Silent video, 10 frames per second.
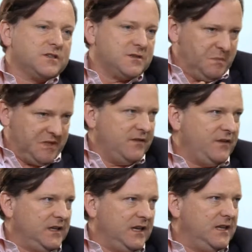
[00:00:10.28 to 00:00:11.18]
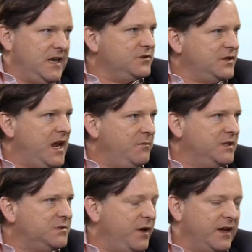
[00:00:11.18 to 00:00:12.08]
specifically in the
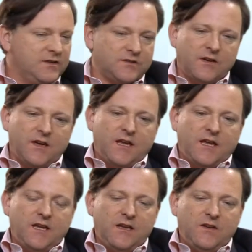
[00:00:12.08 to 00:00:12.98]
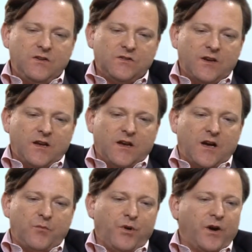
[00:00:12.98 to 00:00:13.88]
entertainment space is
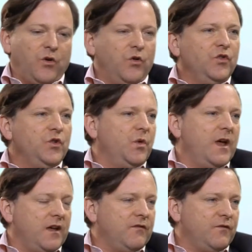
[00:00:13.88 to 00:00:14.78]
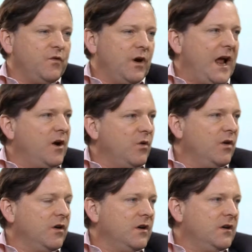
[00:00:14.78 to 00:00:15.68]
bring a whole new way for
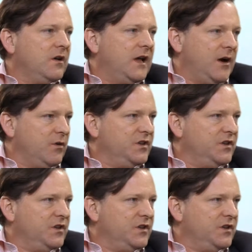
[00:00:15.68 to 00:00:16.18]
our